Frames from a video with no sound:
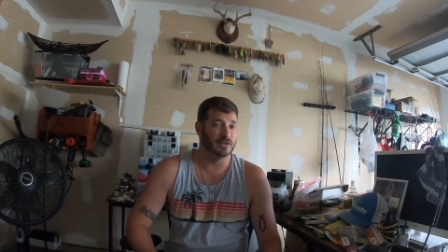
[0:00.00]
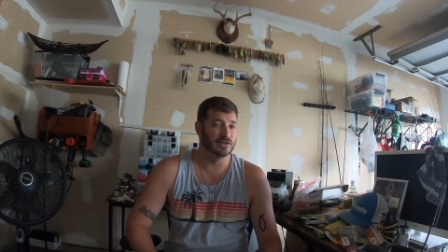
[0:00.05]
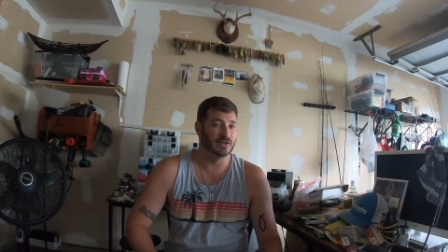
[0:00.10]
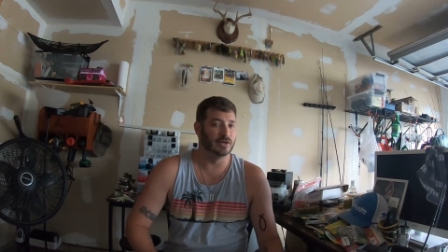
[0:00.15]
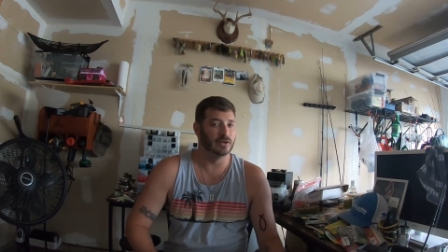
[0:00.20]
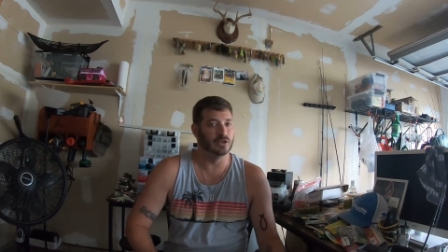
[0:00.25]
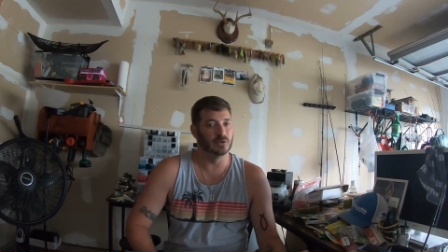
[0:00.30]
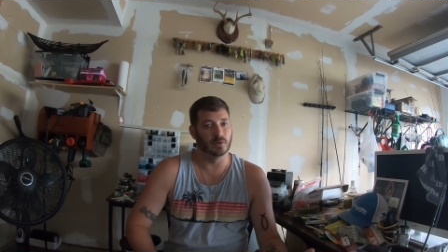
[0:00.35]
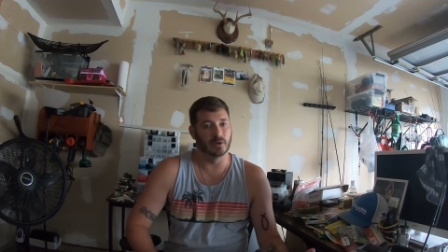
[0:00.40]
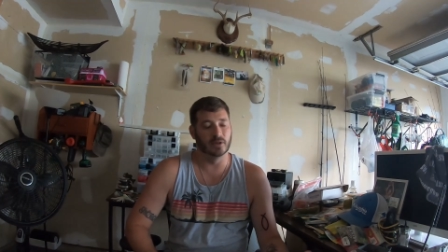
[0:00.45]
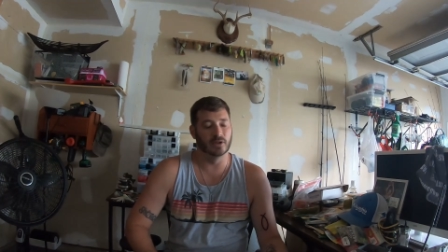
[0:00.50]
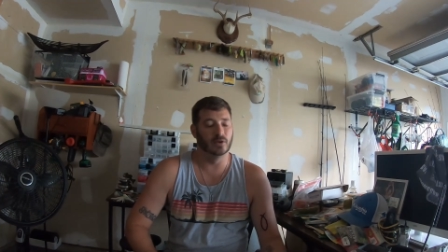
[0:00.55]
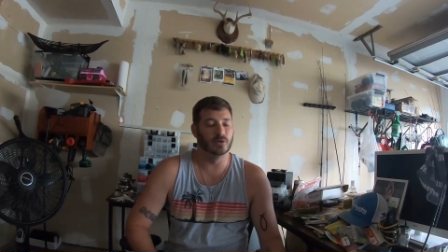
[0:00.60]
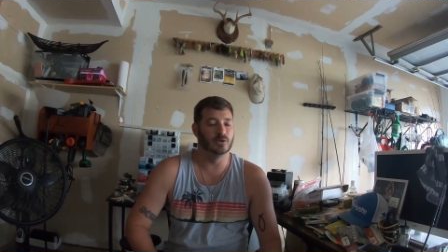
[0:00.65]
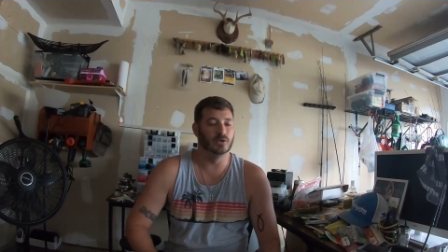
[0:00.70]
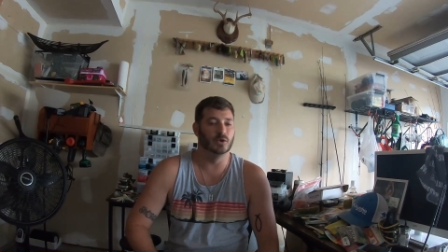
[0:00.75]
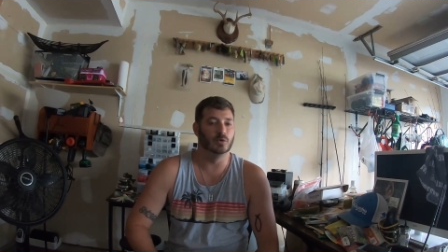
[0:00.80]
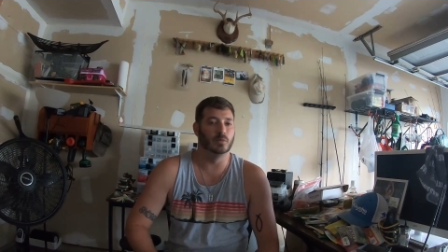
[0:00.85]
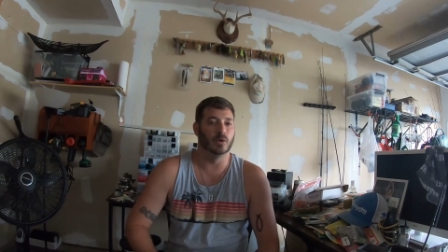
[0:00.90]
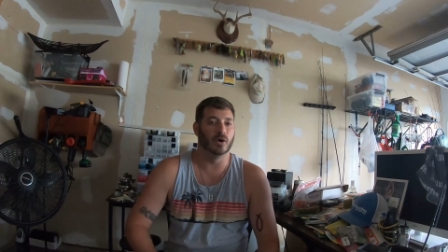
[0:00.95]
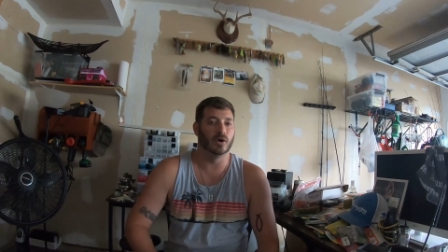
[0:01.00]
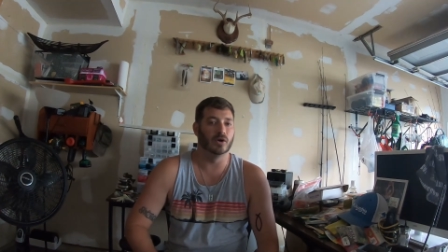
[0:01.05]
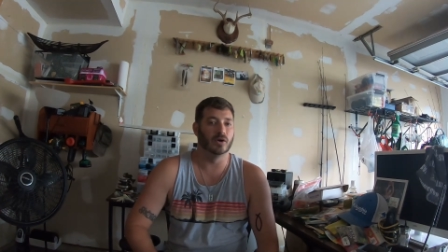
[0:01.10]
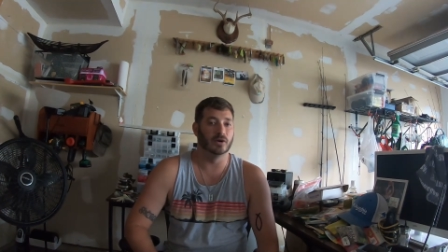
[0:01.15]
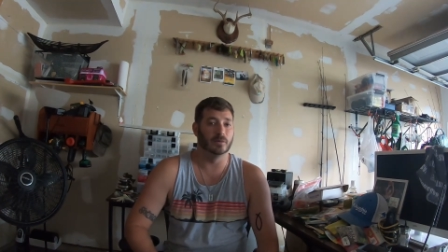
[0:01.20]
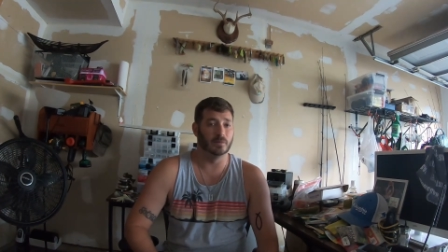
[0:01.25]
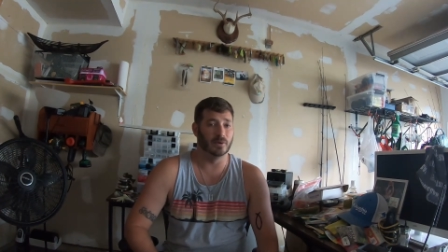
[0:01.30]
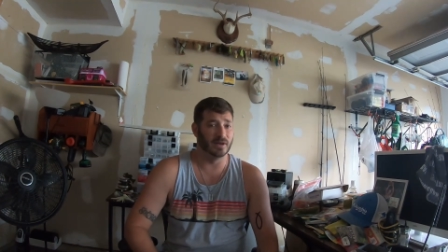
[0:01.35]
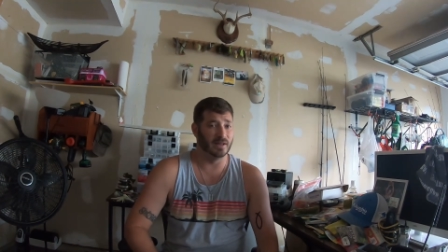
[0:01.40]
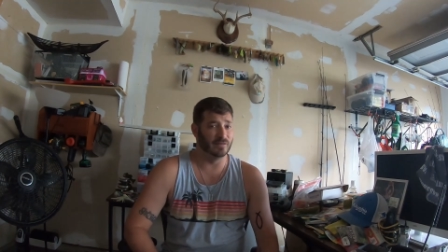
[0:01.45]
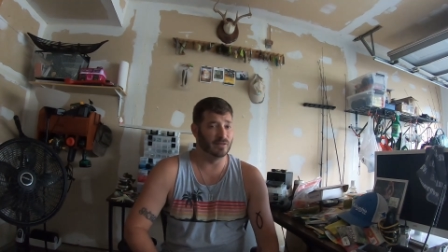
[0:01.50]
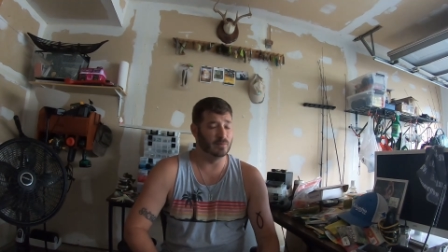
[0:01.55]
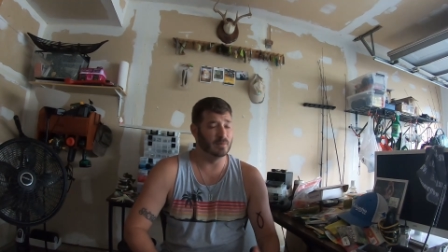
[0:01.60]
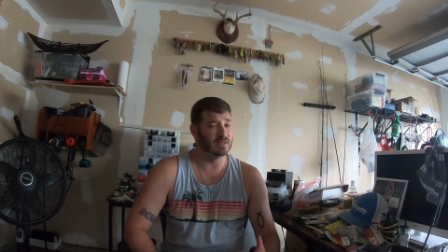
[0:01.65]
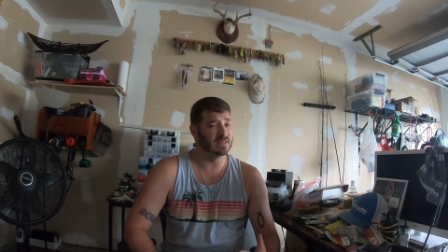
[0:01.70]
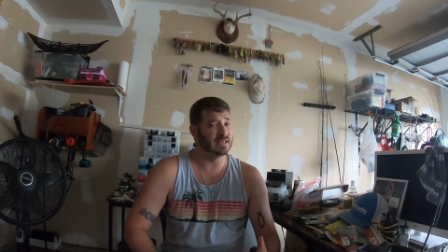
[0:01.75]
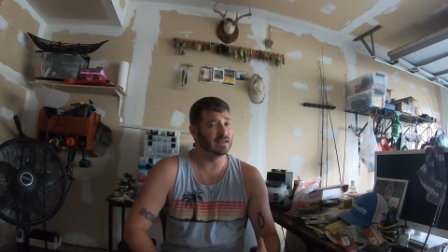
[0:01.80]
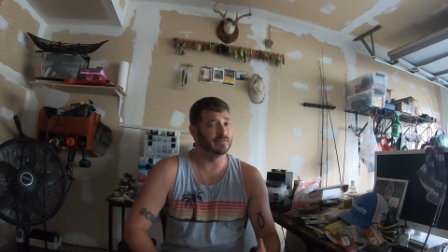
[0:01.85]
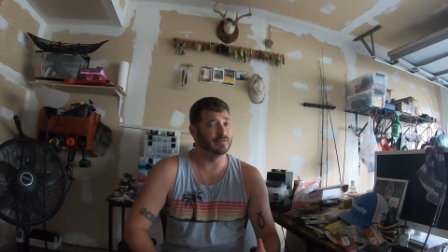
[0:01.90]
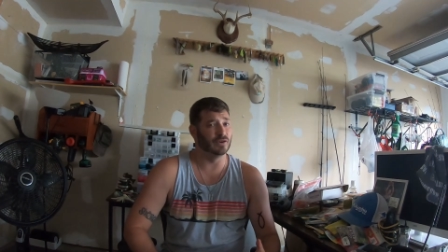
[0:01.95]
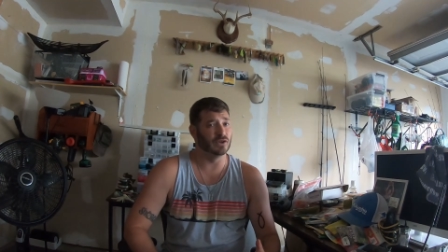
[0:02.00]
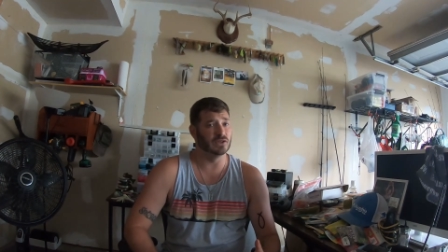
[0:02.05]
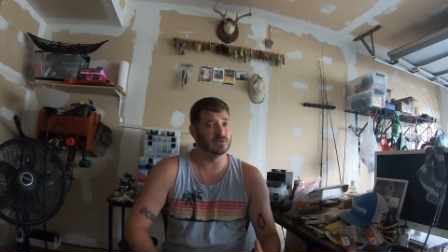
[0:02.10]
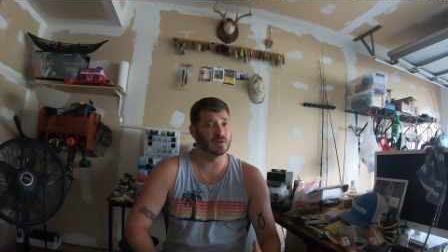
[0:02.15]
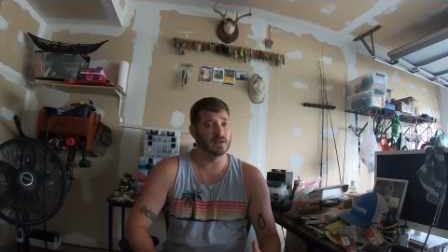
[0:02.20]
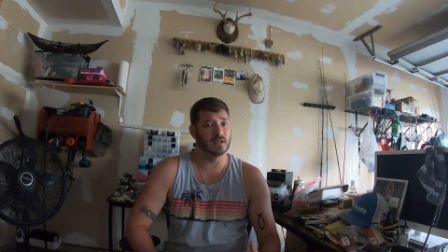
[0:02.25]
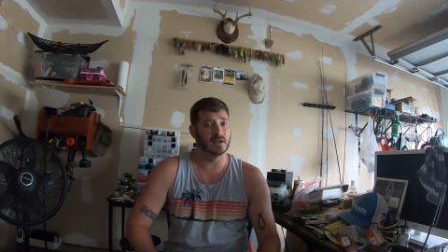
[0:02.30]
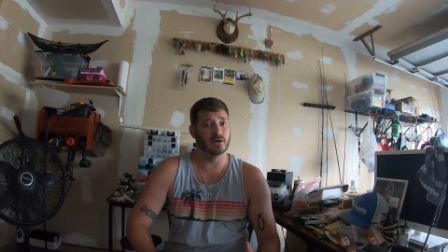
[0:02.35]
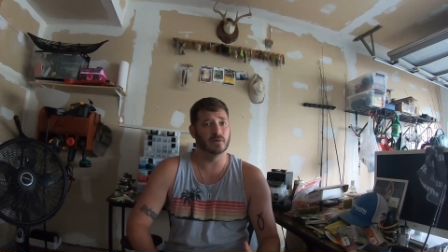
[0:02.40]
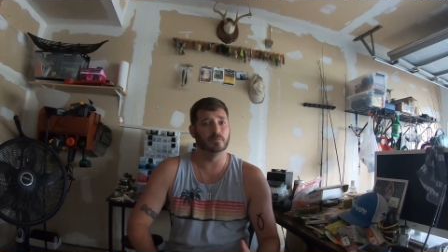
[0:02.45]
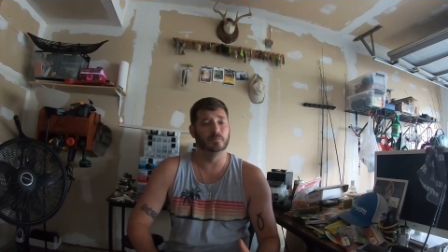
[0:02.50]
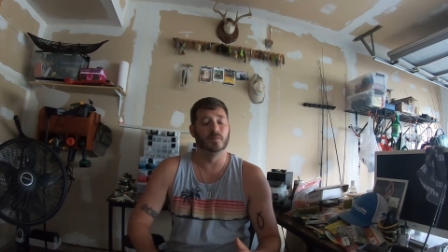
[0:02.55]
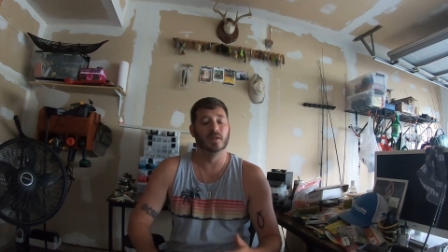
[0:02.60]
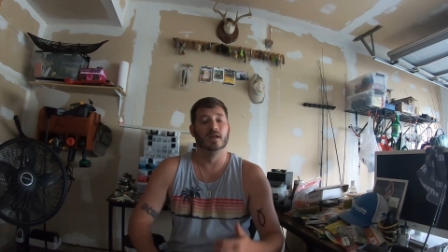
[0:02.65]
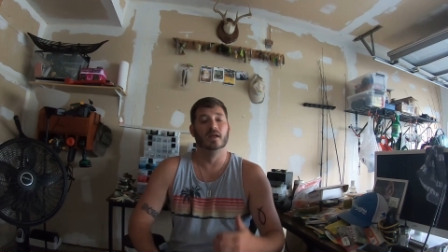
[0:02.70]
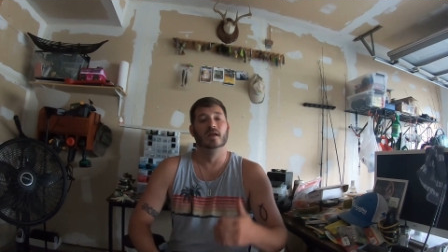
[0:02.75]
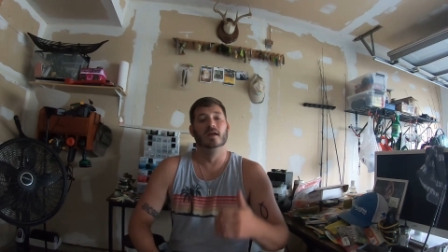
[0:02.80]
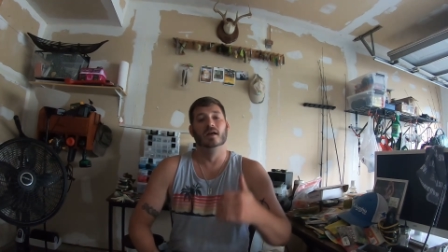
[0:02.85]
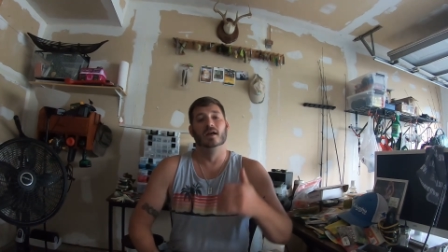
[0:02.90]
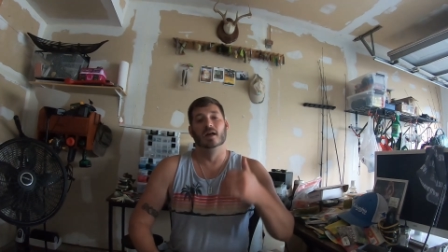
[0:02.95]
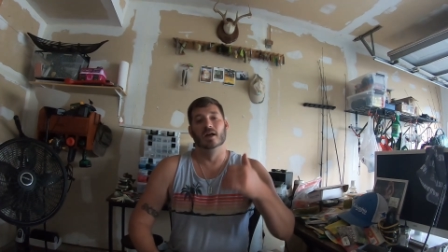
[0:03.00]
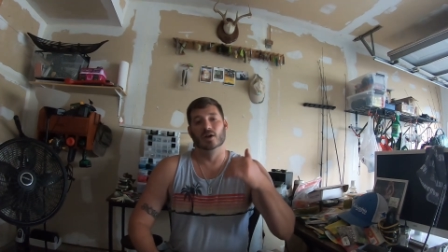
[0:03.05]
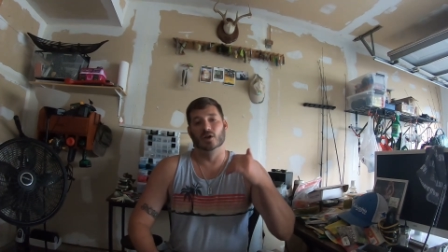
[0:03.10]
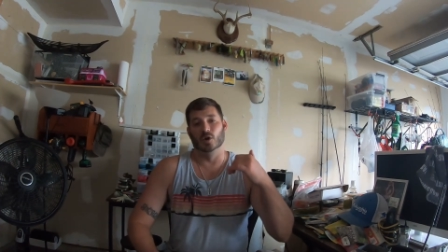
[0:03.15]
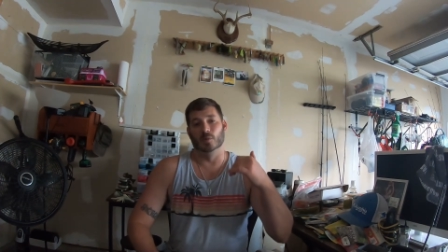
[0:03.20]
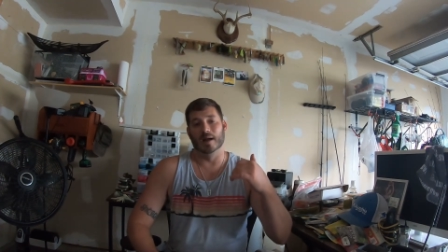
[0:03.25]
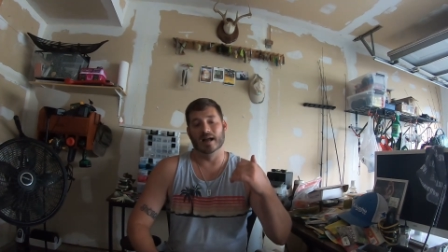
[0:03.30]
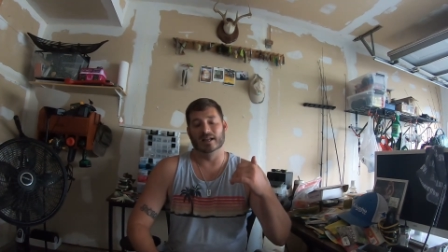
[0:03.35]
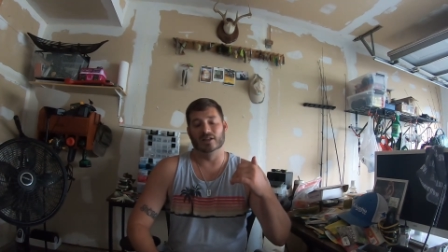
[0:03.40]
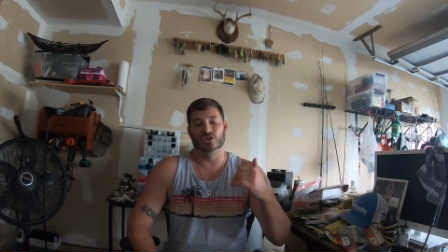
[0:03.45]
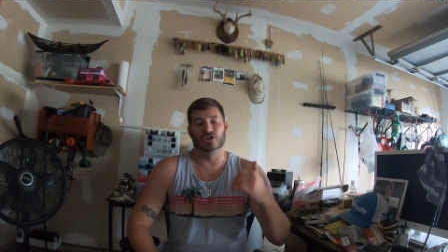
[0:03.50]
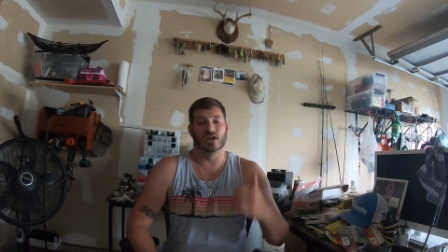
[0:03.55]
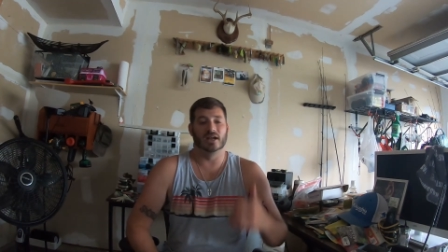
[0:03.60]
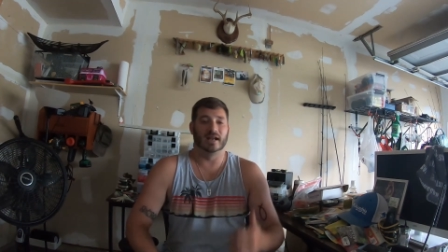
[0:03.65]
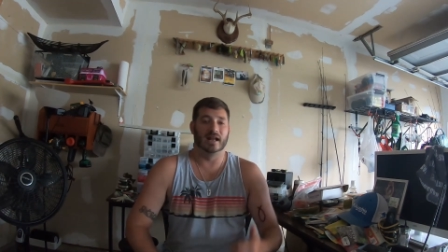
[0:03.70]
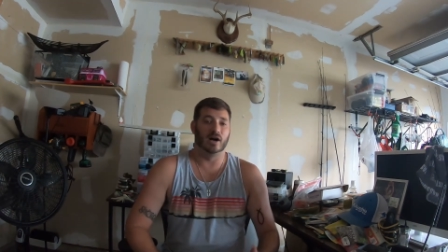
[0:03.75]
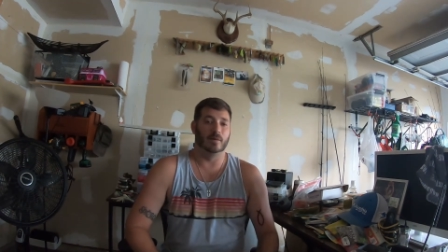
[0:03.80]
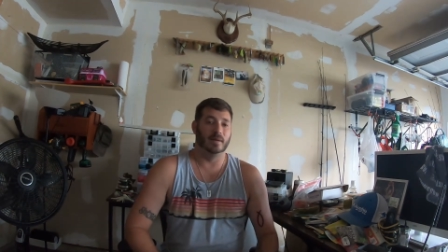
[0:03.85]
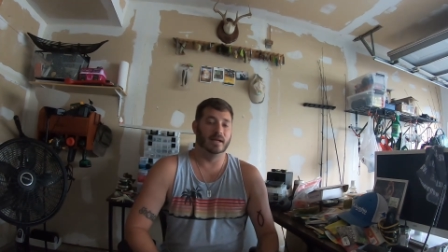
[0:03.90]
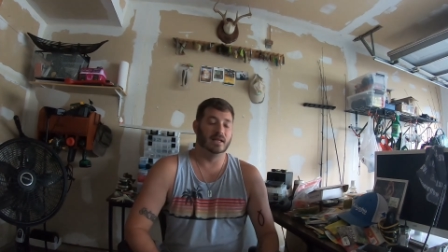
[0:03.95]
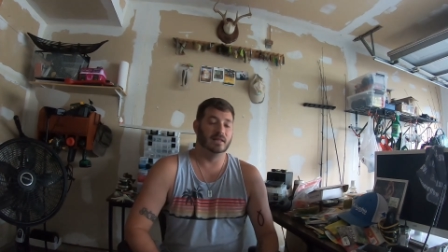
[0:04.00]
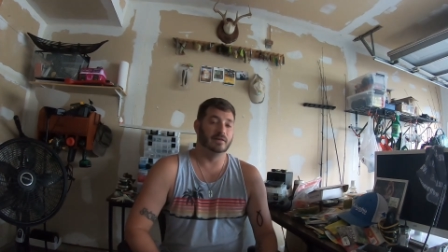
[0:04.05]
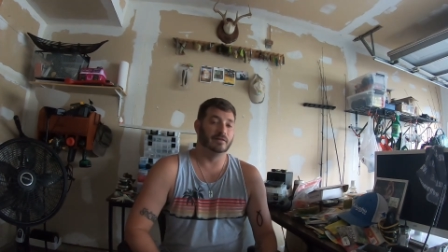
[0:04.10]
So I just wanted to do a two-parter. But if you missed that first video, go back and check it out, man.